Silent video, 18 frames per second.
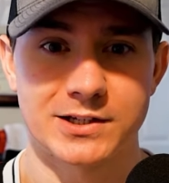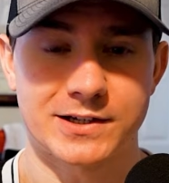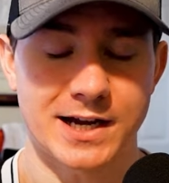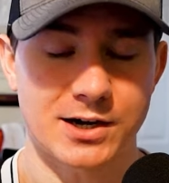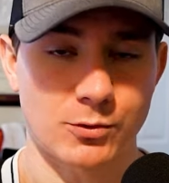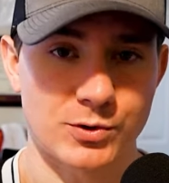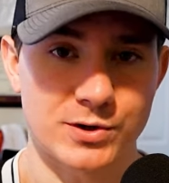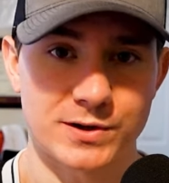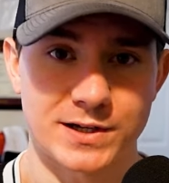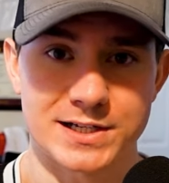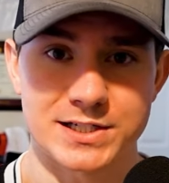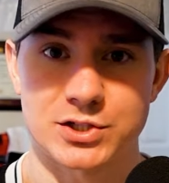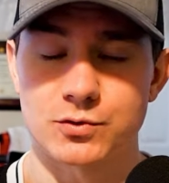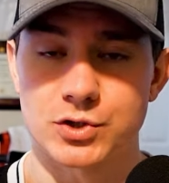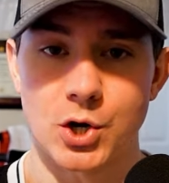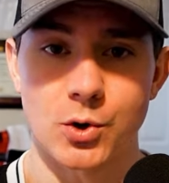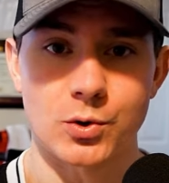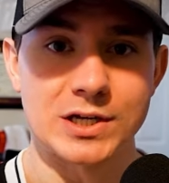Kind of realize
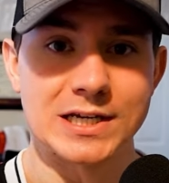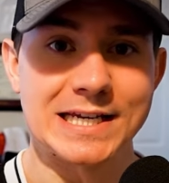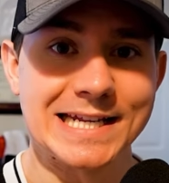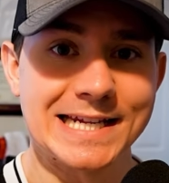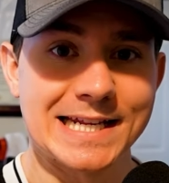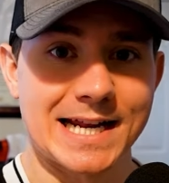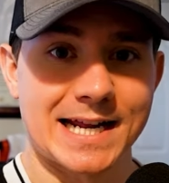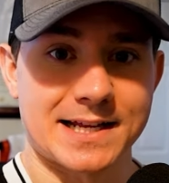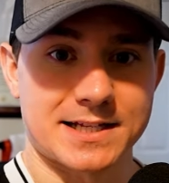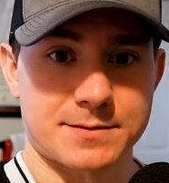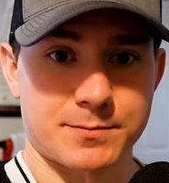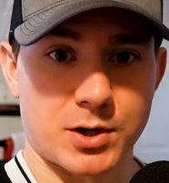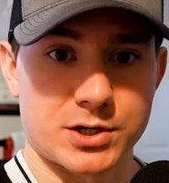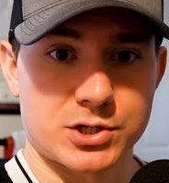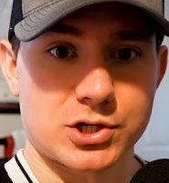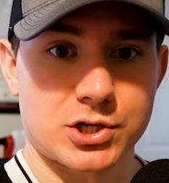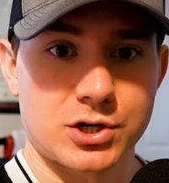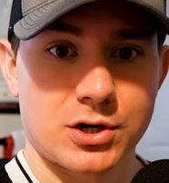you don't need it as
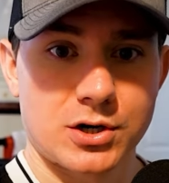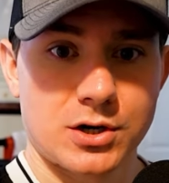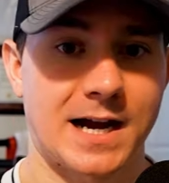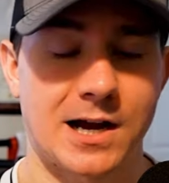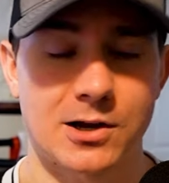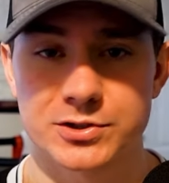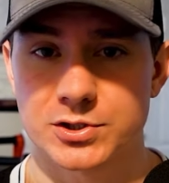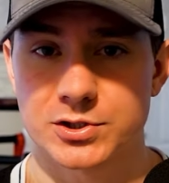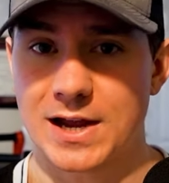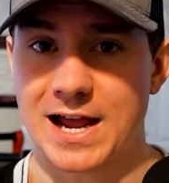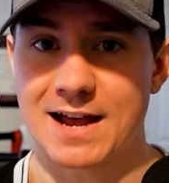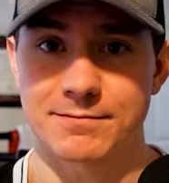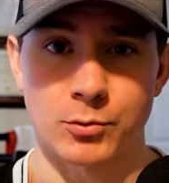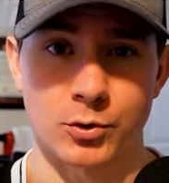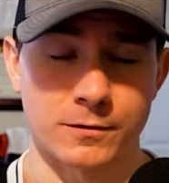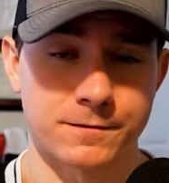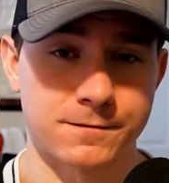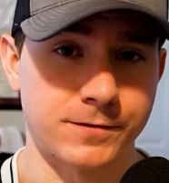much. I also
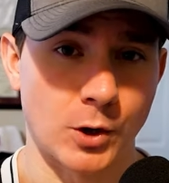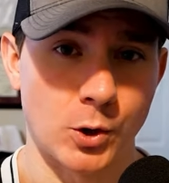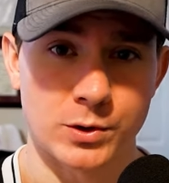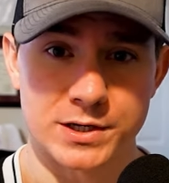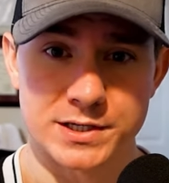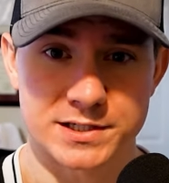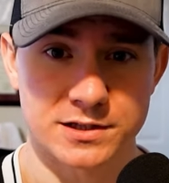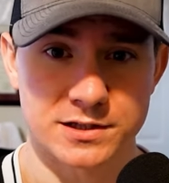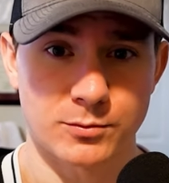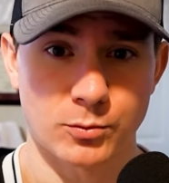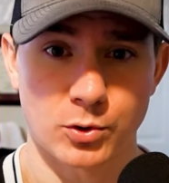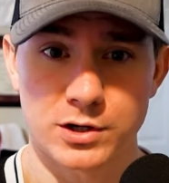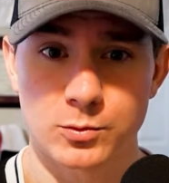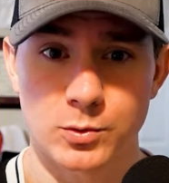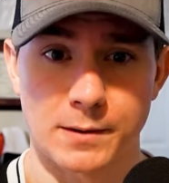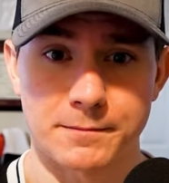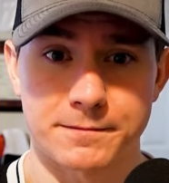have more focus in the morning